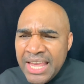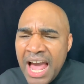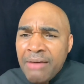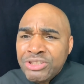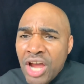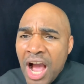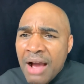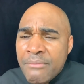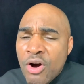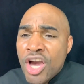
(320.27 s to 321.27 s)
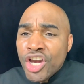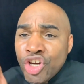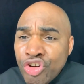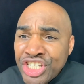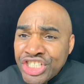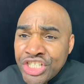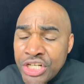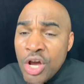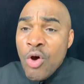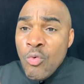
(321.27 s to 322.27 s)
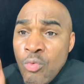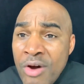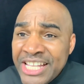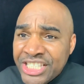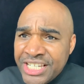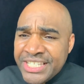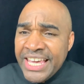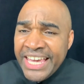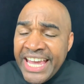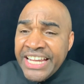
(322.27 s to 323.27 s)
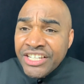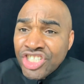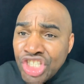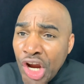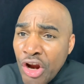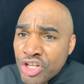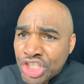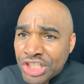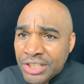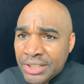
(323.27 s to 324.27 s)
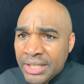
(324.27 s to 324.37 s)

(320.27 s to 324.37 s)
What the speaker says: I'm talking about Christian witches in the church.